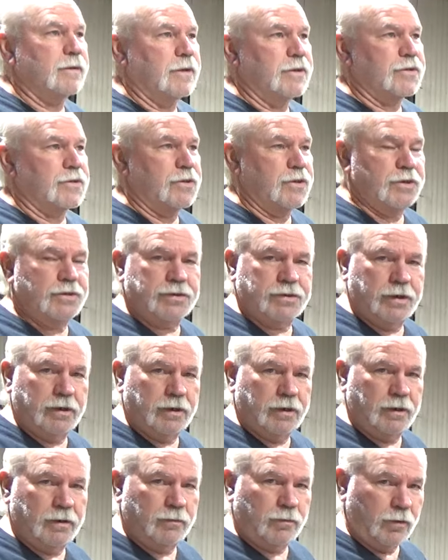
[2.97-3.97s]
This is just
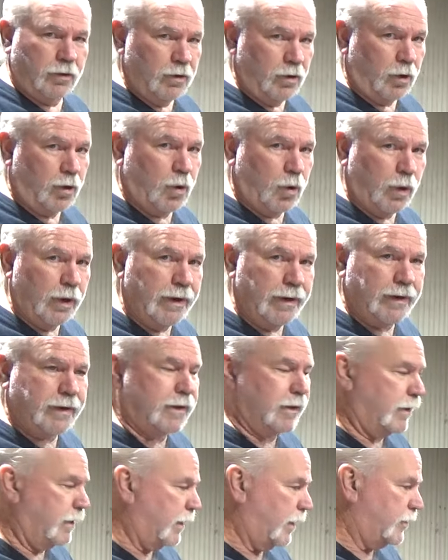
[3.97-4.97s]
a real
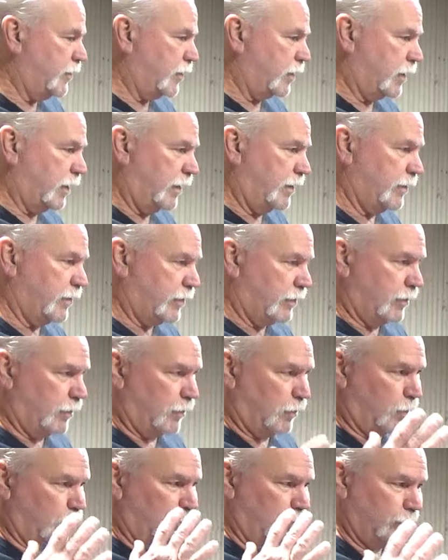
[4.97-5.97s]
quick
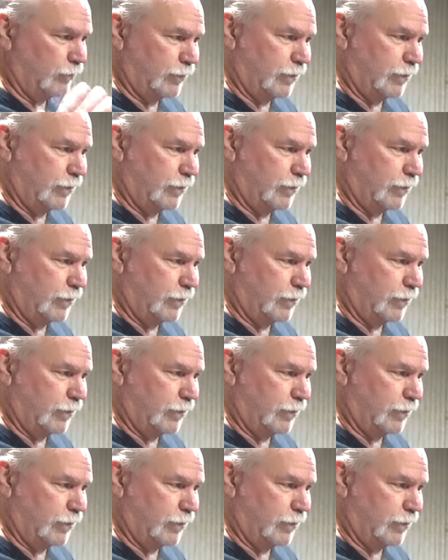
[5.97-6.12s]
educational